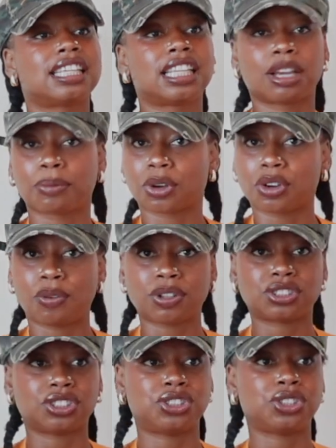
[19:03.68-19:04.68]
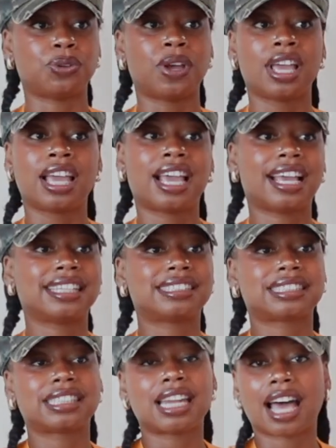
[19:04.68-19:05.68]
thing that we're going to do.
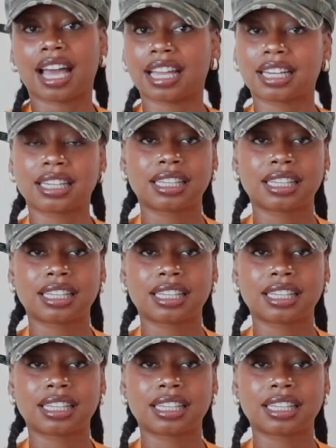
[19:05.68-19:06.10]
It's not,